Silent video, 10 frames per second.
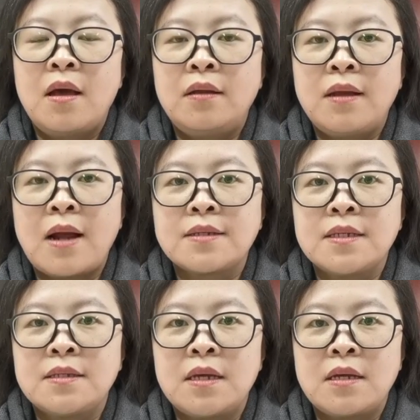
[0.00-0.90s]

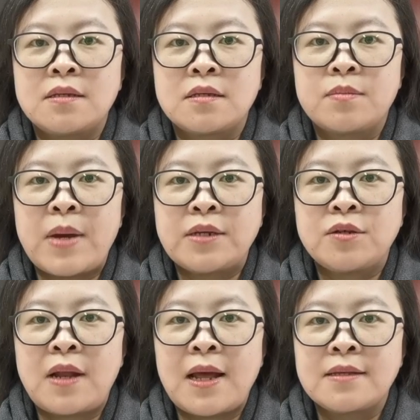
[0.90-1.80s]
NDRCC is a
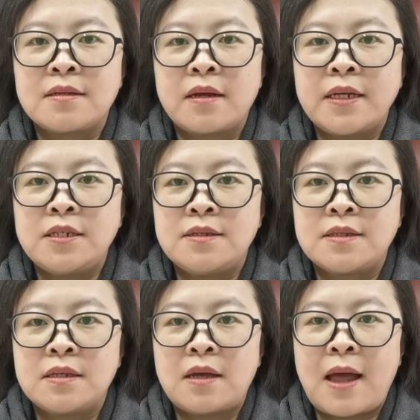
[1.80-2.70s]
specialized
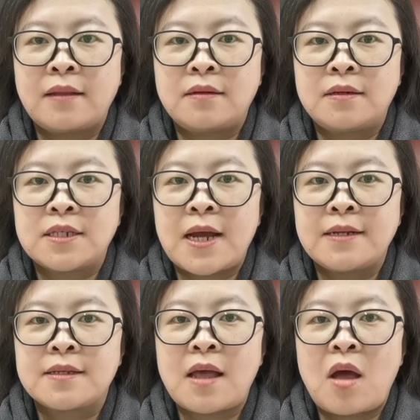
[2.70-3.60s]
agency under the
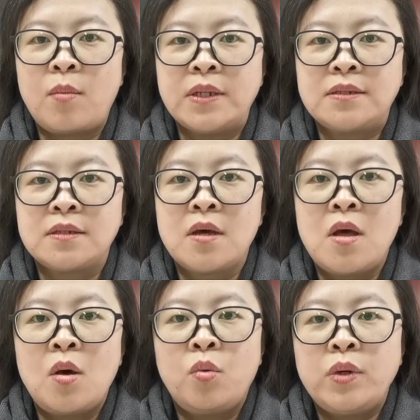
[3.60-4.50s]
Chinese government,
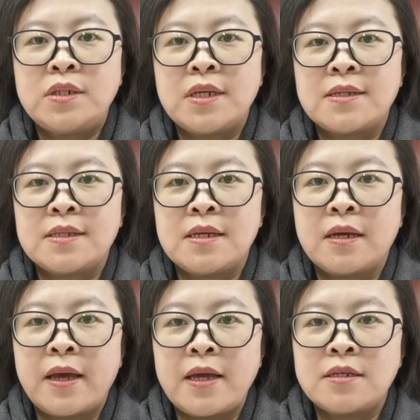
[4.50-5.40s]
which is
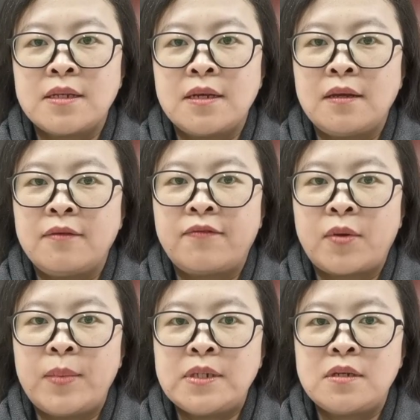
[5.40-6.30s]
engaged in
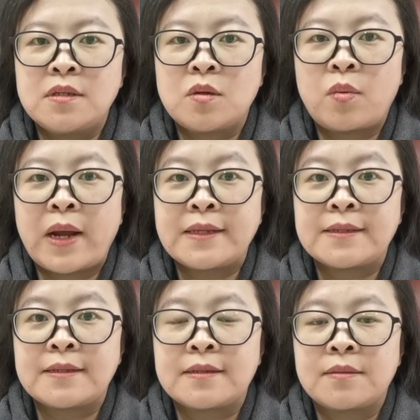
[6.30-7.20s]
information
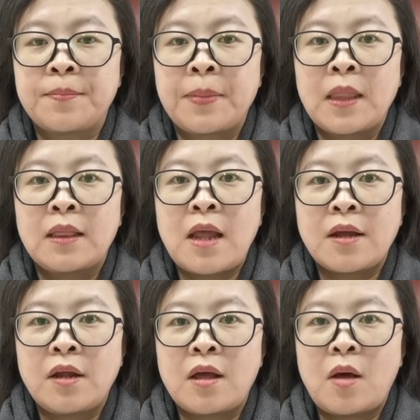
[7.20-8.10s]
services,
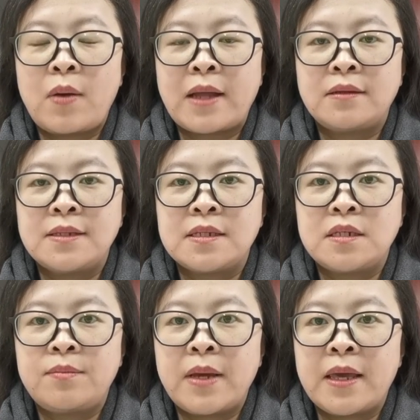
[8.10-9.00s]
technical and
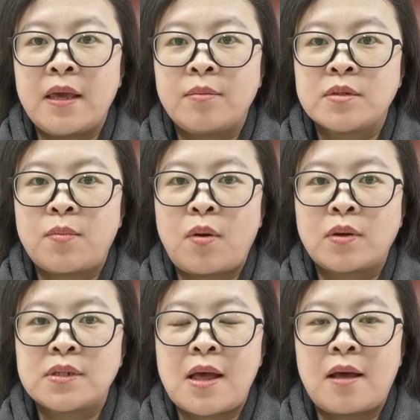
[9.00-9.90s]
decision-making
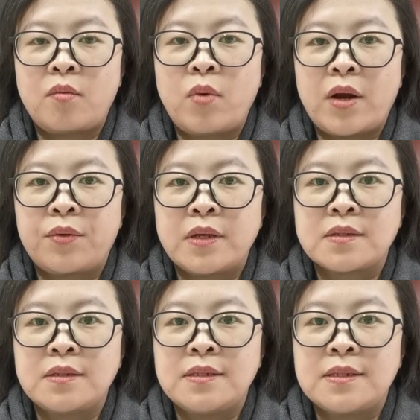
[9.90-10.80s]
support on various